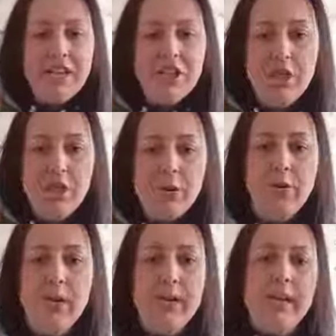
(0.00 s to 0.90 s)
and
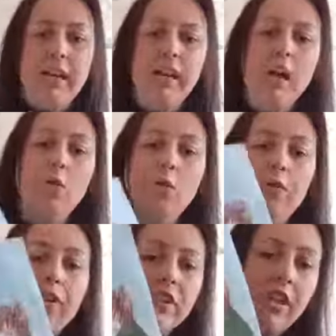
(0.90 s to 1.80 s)
two little
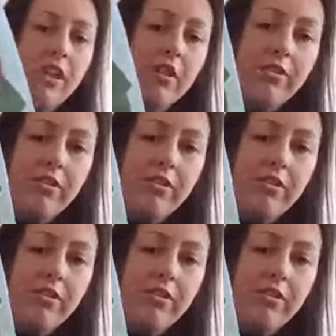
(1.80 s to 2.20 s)
goldfish. I